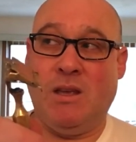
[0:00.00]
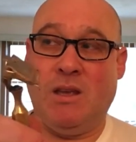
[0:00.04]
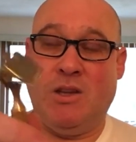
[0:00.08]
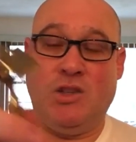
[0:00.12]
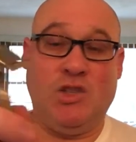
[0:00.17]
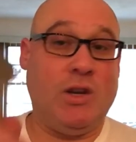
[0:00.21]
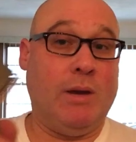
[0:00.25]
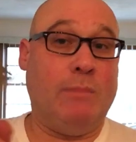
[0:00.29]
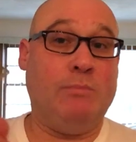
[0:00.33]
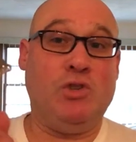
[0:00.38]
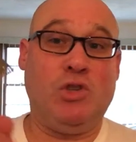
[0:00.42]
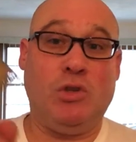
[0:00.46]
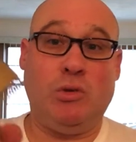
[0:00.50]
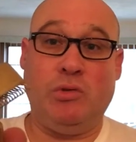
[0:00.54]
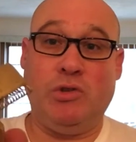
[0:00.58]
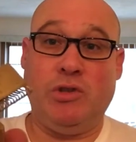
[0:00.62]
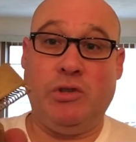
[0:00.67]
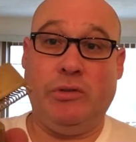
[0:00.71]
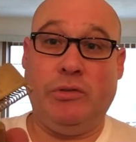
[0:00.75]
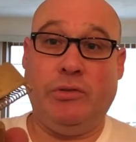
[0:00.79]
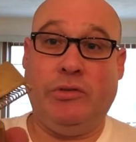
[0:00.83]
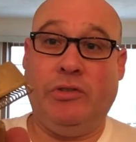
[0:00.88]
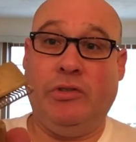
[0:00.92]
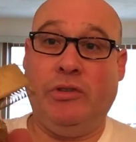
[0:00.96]
Gem
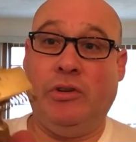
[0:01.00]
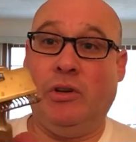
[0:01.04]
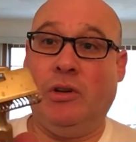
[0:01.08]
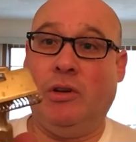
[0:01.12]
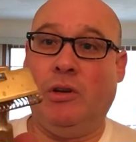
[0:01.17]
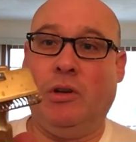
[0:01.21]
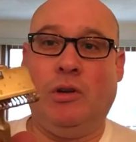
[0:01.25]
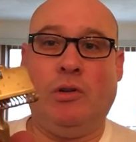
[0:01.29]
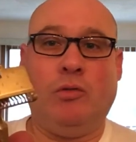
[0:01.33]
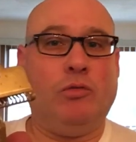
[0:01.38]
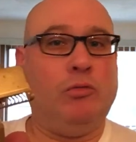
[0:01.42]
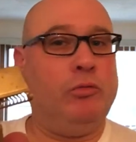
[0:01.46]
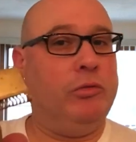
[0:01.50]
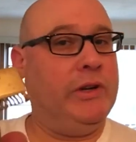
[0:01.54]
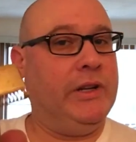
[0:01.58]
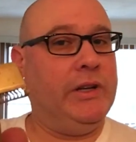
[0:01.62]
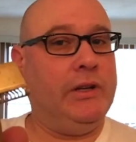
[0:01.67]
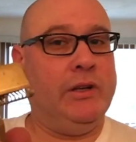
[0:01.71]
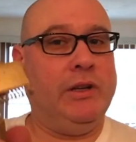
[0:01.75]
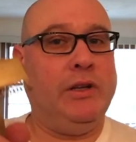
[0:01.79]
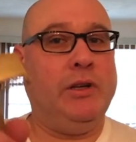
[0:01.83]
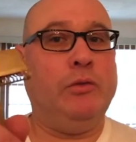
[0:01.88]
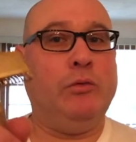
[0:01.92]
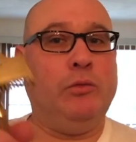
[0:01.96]
Juniors.
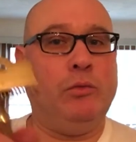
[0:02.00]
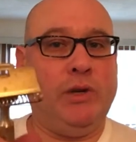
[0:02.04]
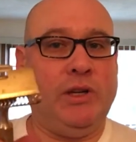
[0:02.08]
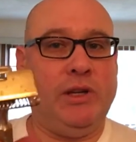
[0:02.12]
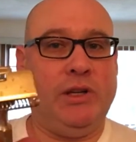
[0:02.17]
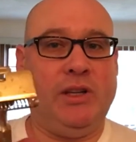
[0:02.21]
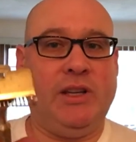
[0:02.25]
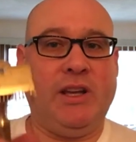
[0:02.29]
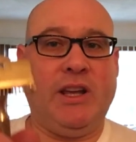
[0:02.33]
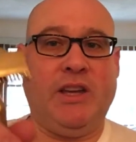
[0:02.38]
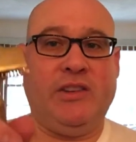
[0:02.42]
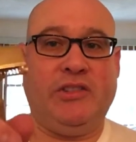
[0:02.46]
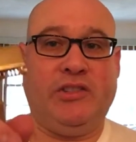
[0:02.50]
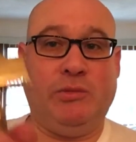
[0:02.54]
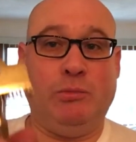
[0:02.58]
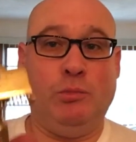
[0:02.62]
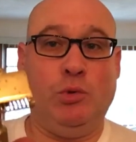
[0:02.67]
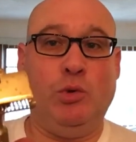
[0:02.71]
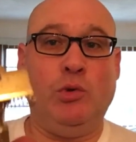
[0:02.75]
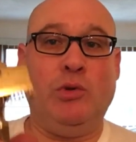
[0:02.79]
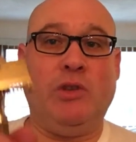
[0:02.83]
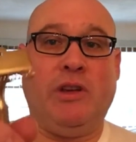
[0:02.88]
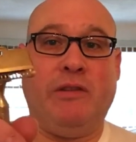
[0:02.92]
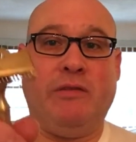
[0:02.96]
Really
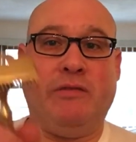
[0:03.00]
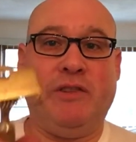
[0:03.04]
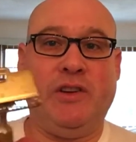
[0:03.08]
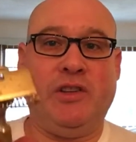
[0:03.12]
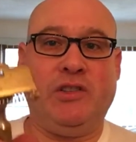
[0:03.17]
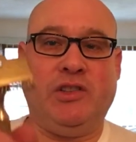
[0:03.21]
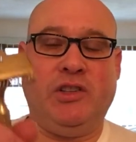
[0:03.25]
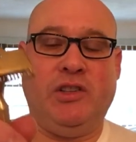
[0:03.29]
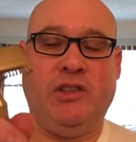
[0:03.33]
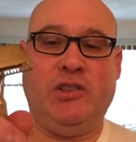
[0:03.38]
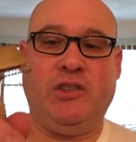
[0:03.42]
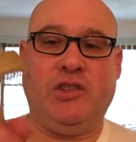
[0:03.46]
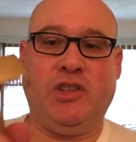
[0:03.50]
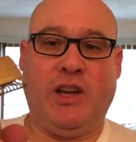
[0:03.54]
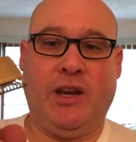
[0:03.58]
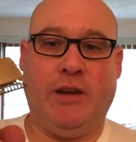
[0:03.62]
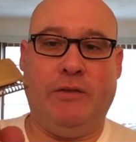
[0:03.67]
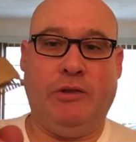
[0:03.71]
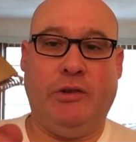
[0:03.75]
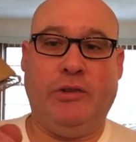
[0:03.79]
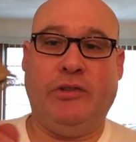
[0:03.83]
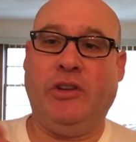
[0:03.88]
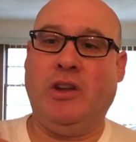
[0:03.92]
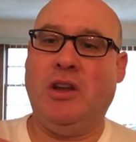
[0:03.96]
smooth, efficient
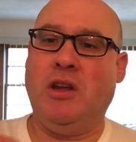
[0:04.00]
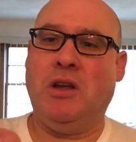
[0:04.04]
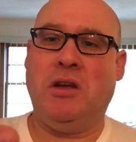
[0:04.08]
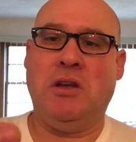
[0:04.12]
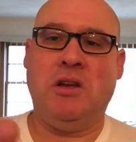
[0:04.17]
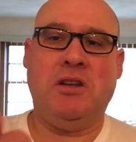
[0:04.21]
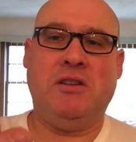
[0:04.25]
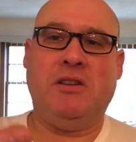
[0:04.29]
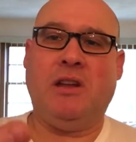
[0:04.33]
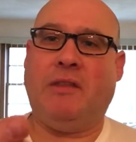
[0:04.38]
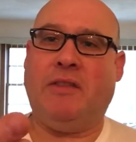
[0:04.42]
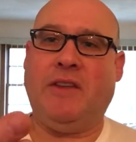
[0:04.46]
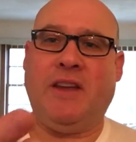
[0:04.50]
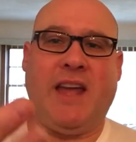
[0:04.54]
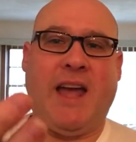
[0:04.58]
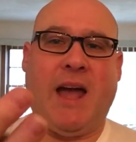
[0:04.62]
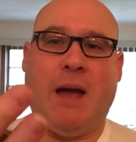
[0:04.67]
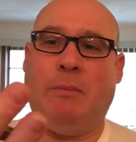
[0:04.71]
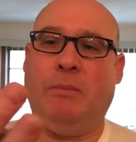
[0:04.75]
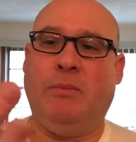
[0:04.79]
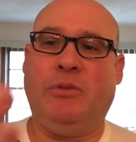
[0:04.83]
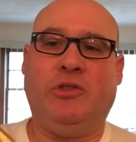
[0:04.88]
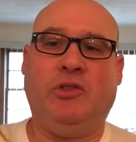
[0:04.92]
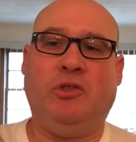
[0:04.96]
shavers. Nothing
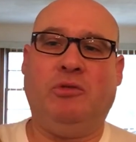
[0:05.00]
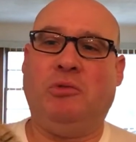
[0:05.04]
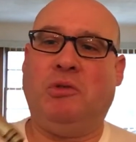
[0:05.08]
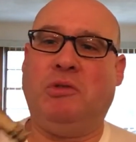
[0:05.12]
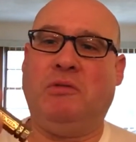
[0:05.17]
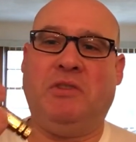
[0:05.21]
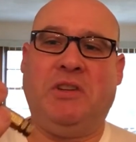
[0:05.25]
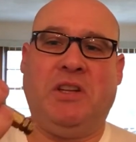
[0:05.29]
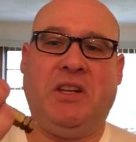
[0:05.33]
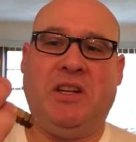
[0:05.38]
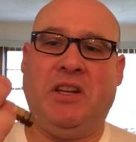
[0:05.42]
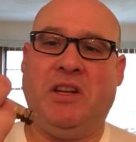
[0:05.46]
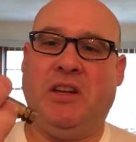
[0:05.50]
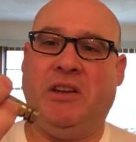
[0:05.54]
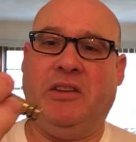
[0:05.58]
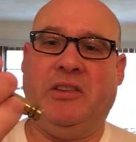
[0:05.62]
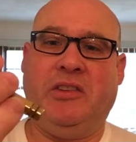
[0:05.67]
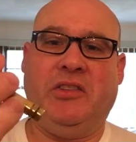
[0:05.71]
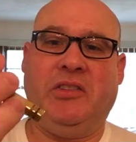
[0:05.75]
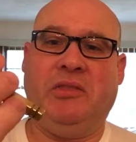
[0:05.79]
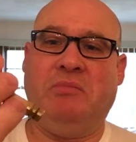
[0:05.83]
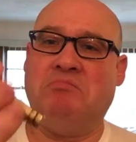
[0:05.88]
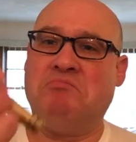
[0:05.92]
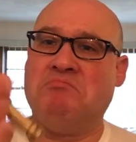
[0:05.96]
happens to them over the
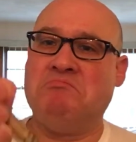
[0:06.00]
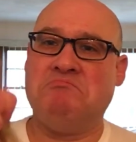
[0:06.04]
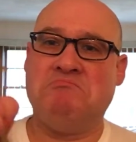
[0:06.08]
years.